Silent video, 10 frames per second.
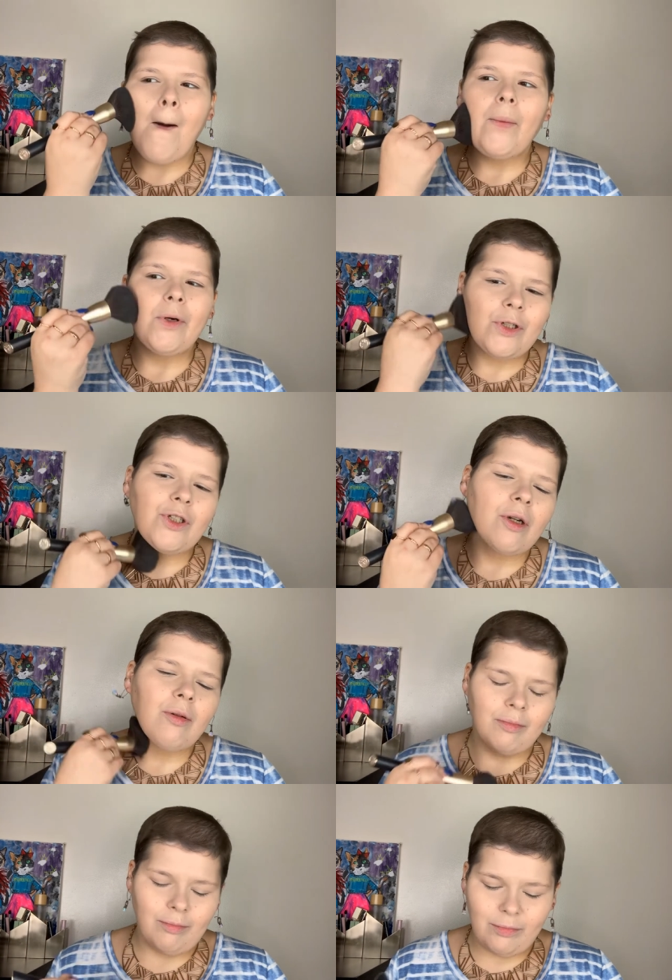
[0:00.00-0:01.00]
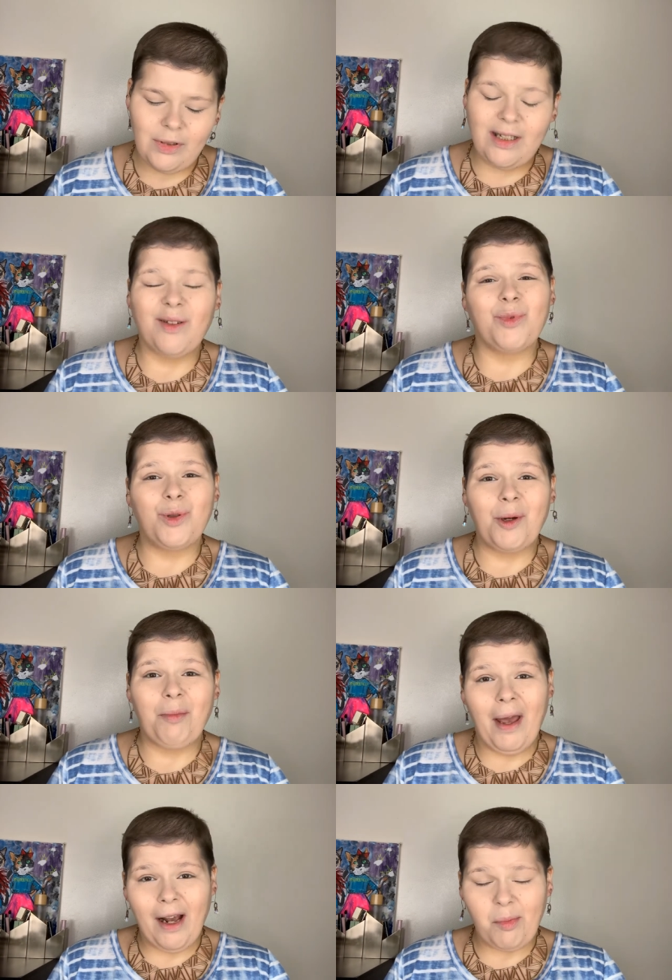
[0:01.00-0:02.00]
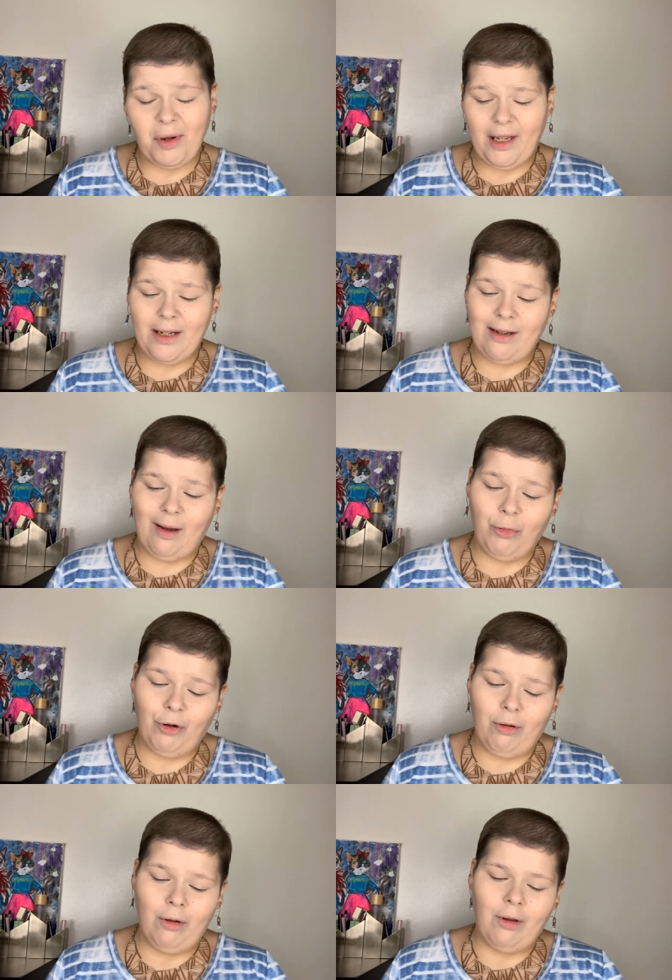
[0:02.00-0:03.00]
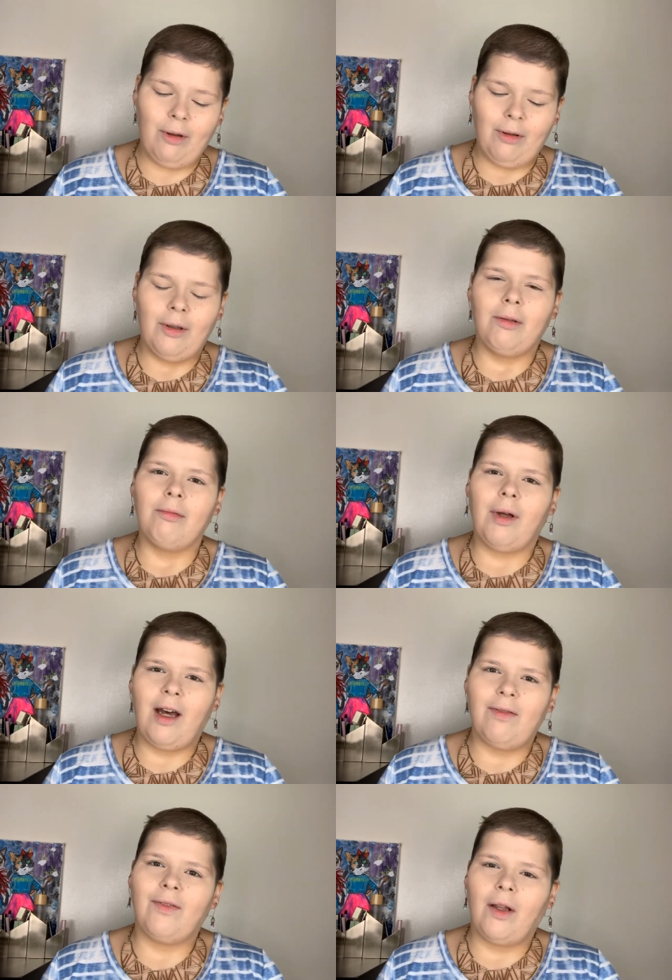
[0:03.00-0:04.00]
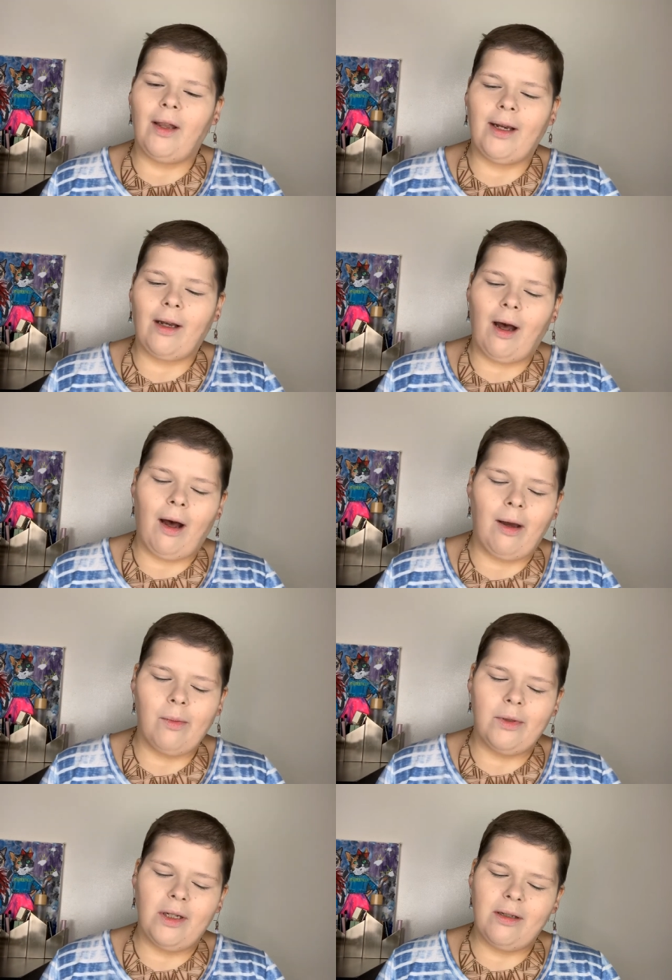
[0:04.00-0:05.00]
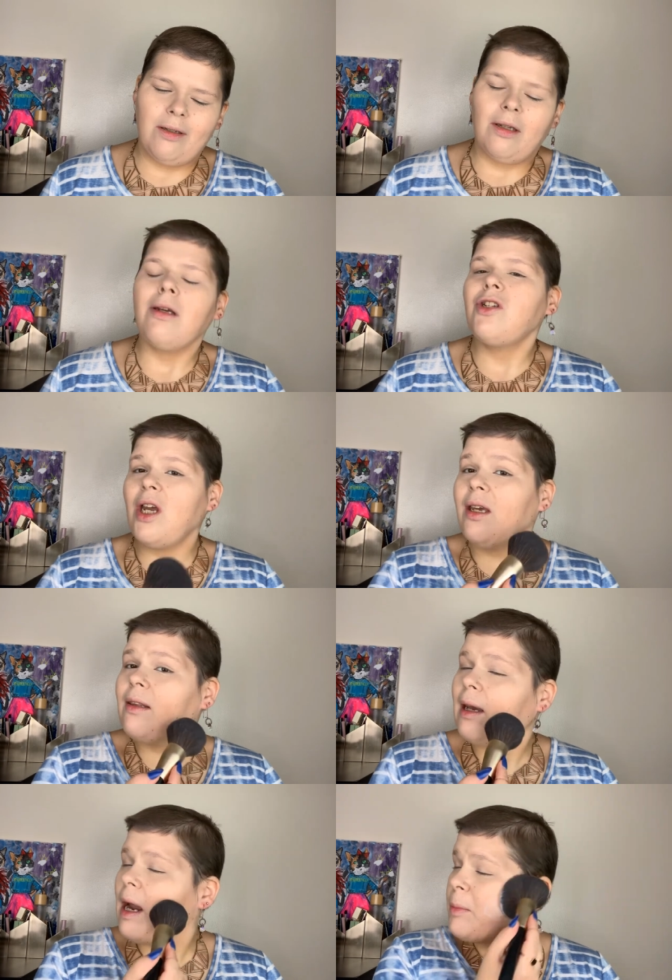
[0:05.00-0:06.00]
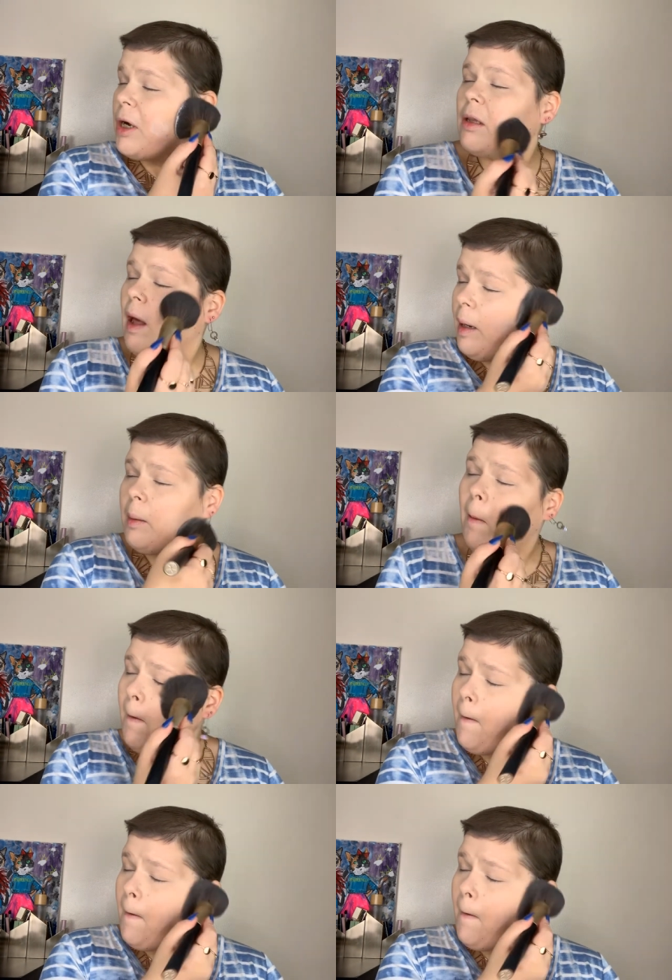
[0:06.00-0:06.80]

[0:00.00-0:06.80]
which since I was doing makeup on that table, I felt like I was shaking the camera a lot.